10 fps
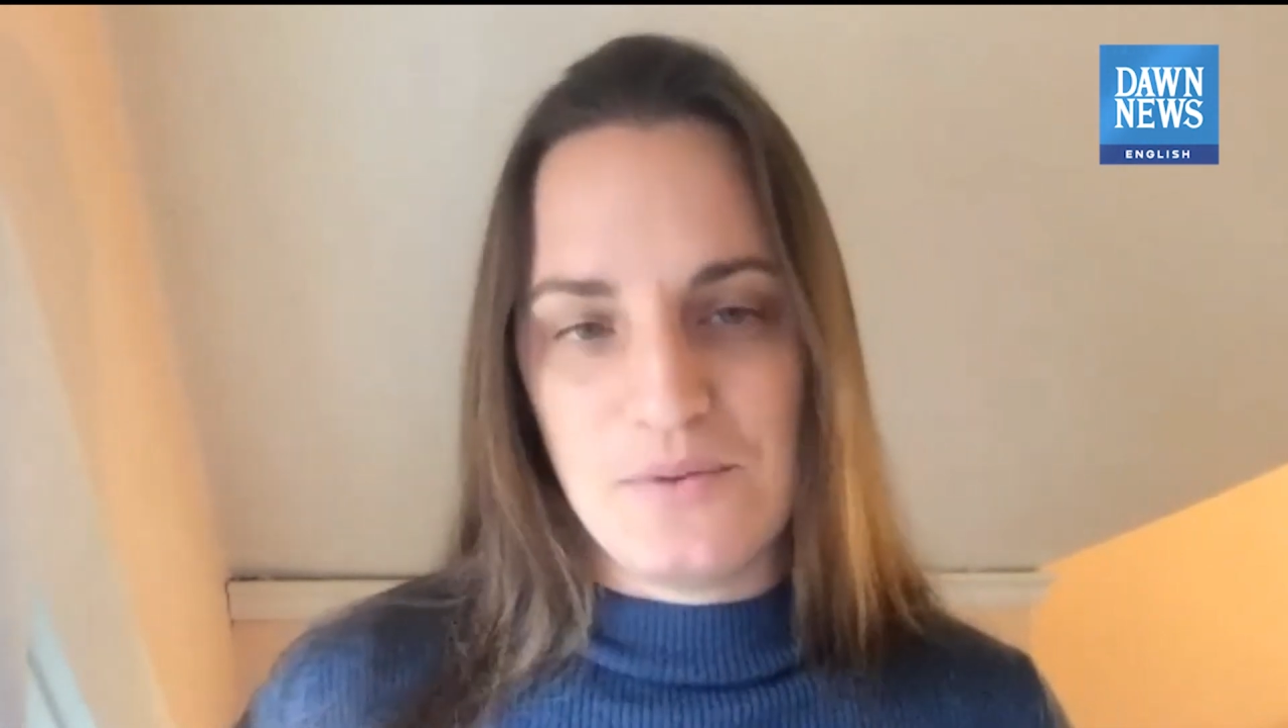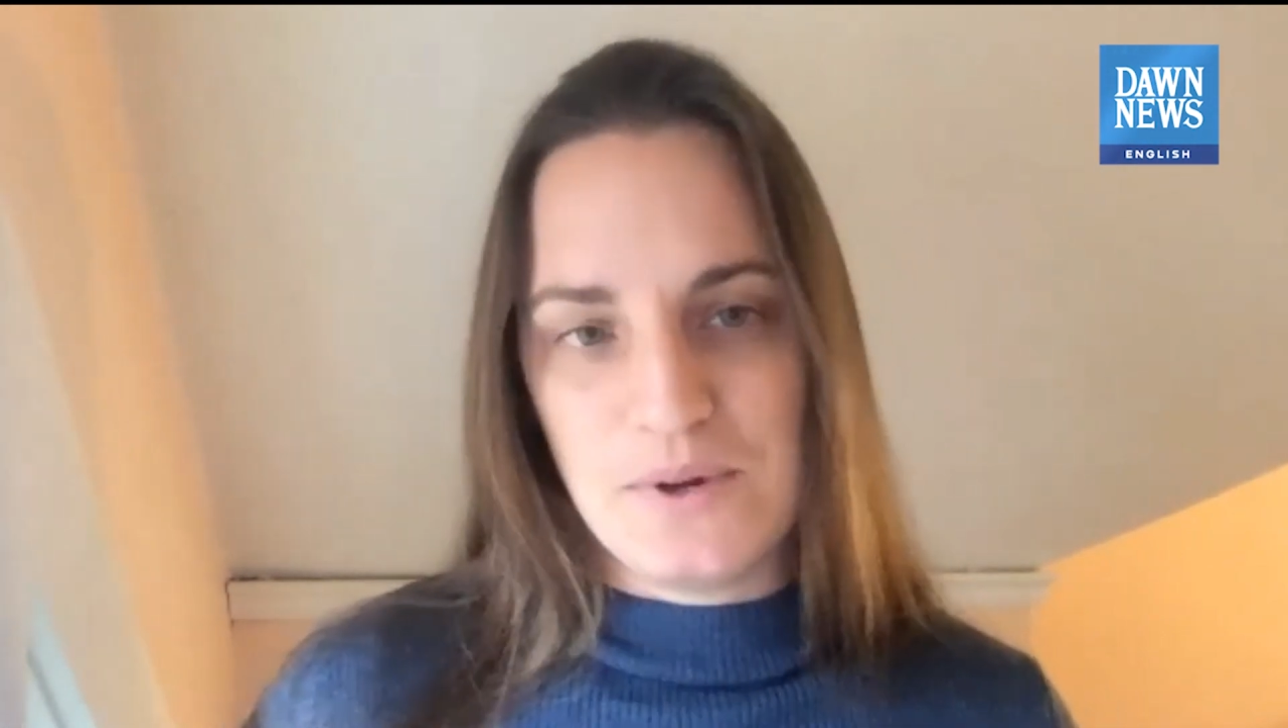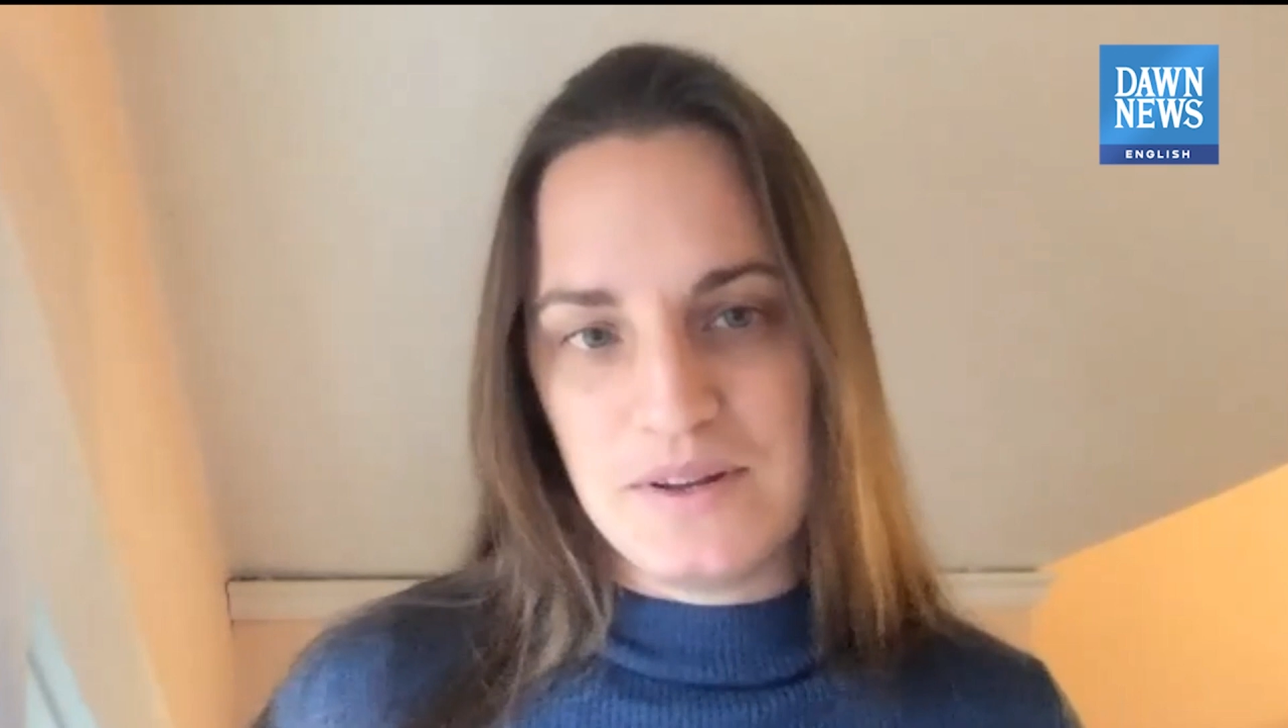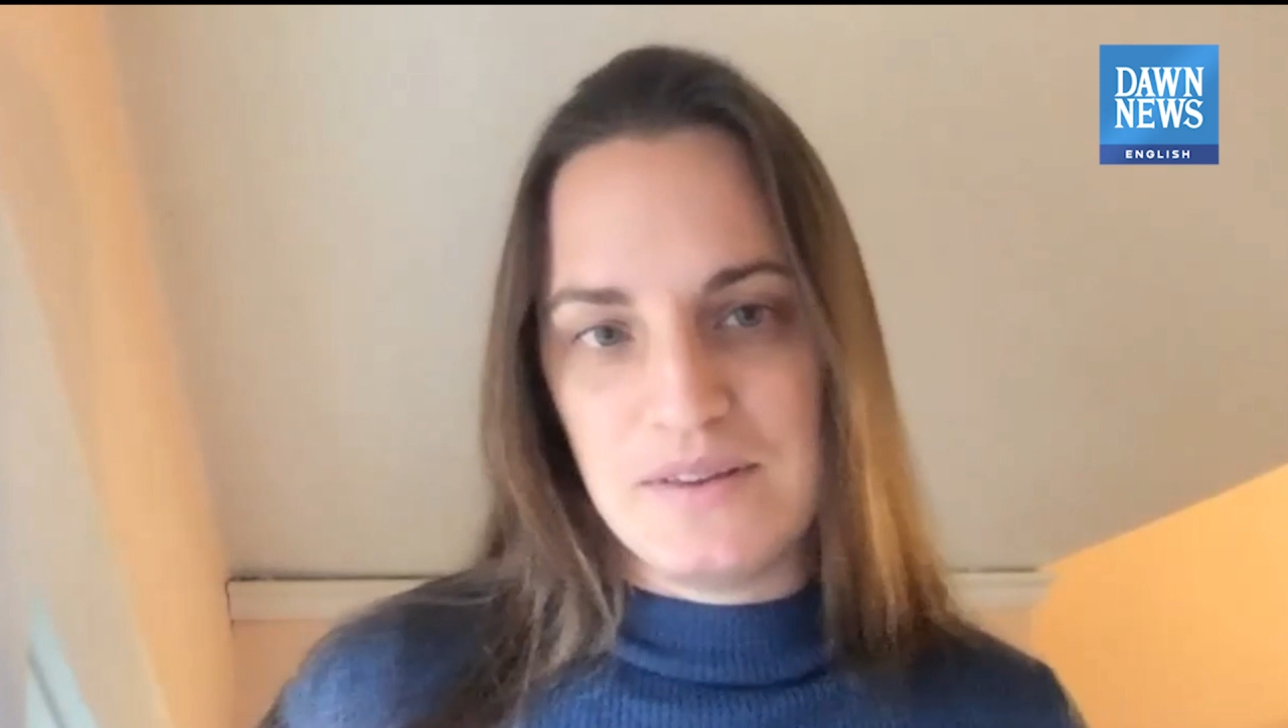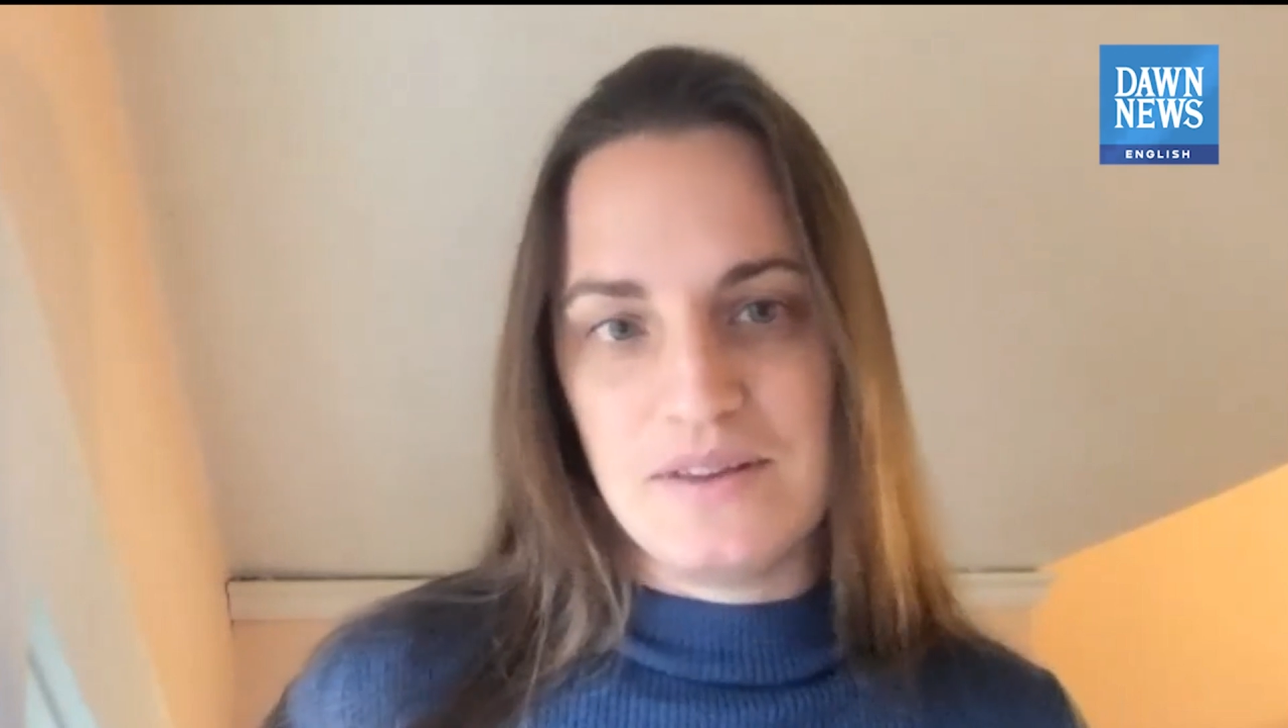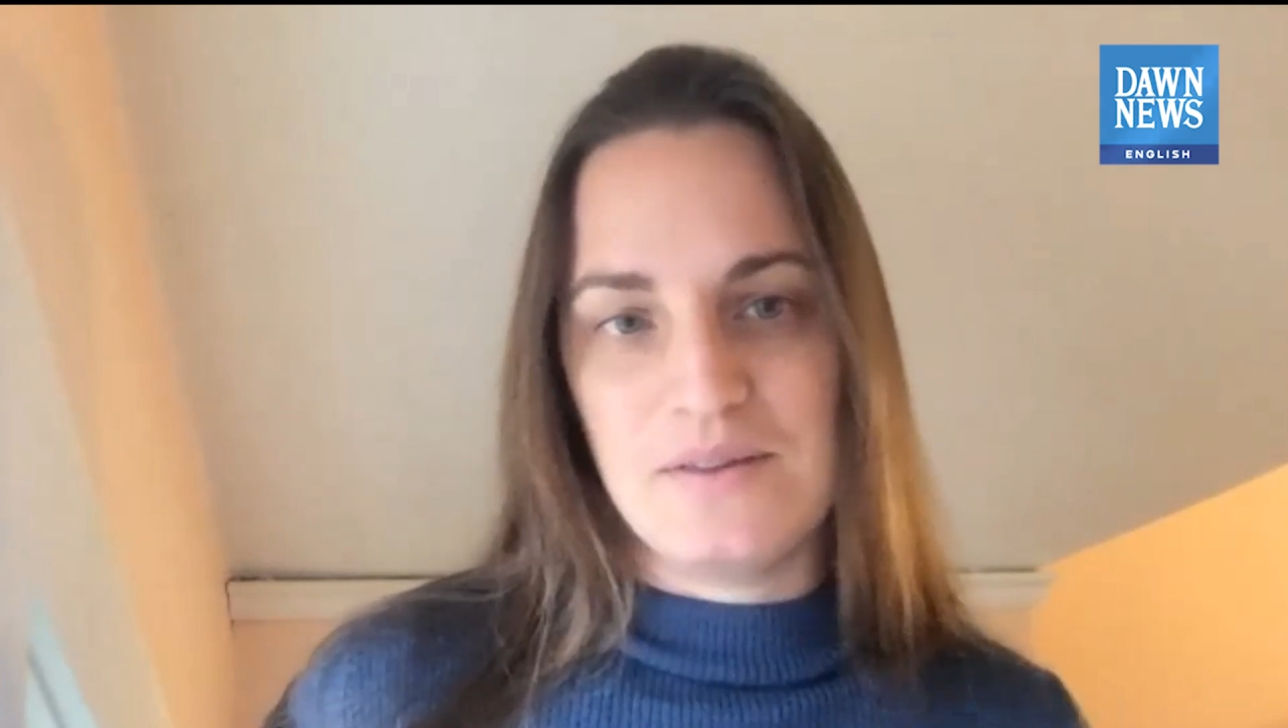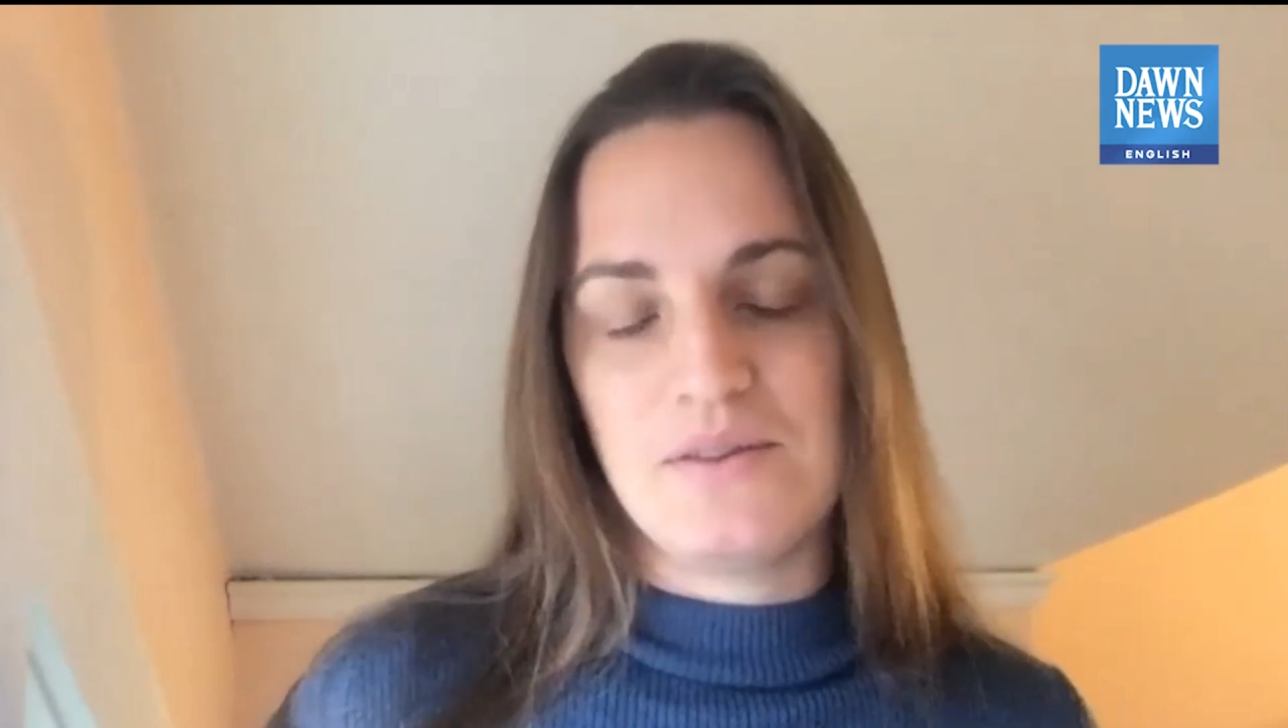one and they'll